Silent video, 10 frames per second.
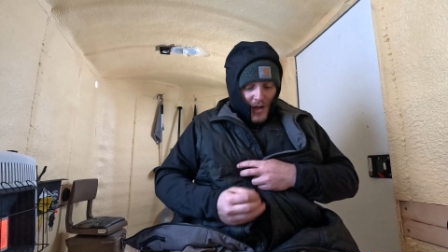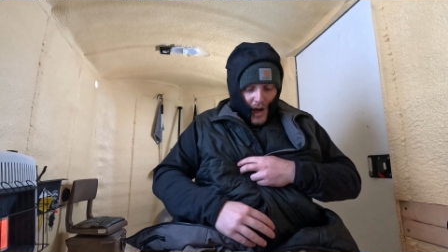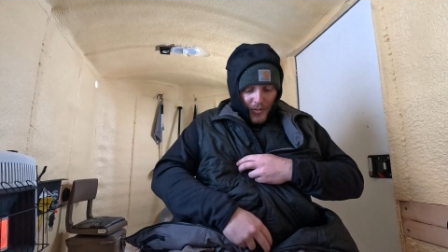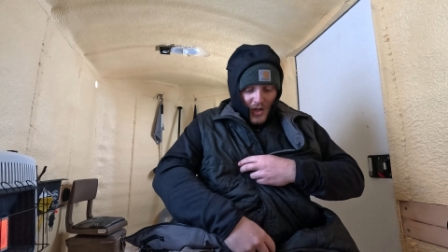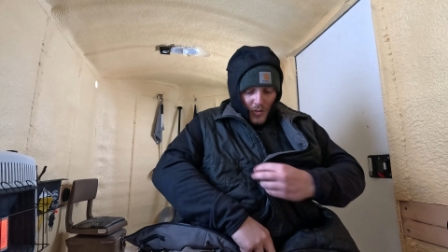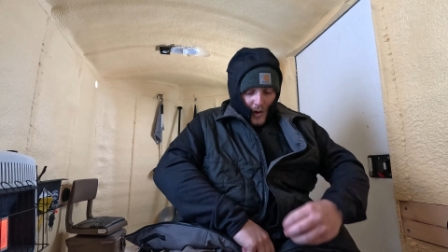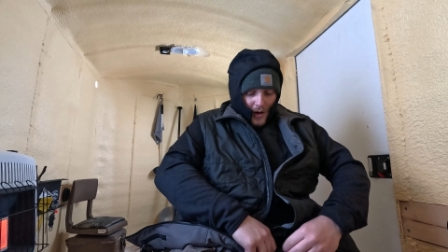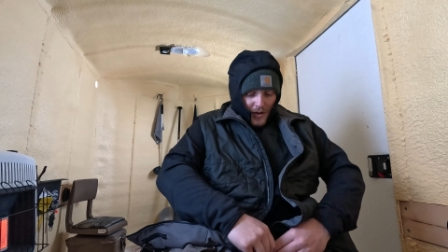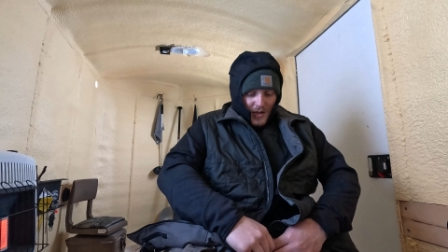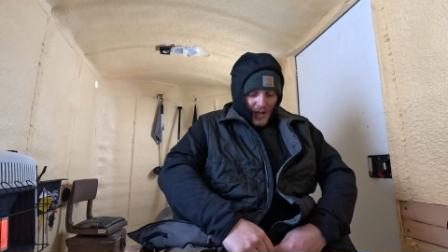I'm just
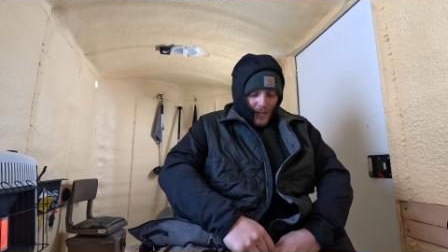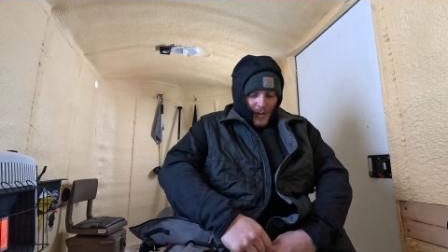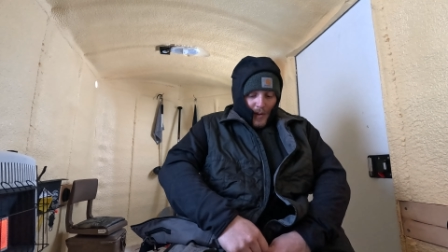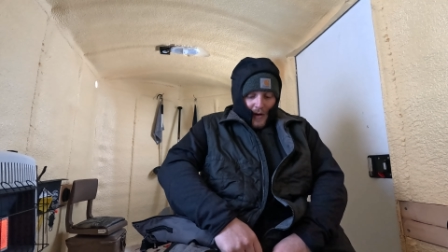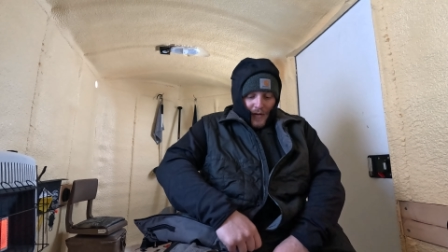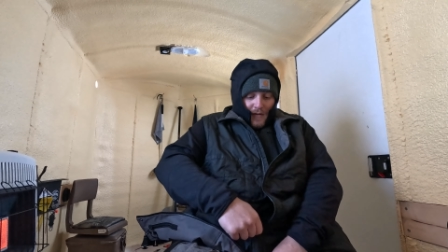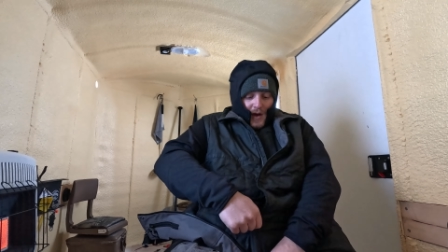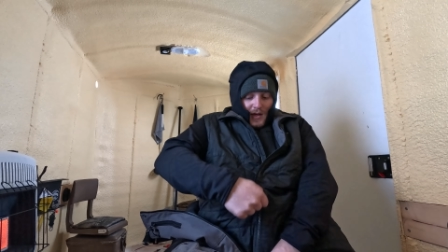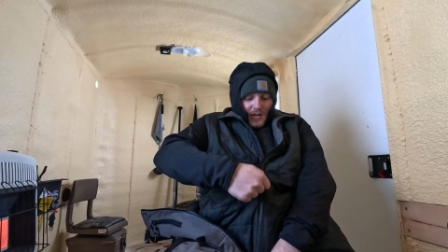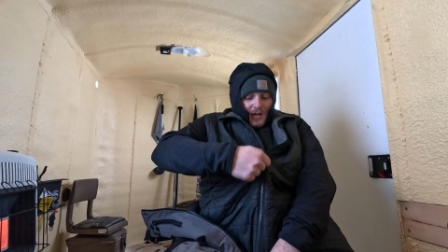wearing a Sims puffy
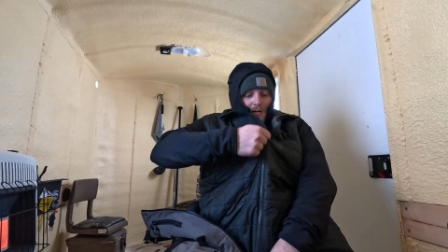vest.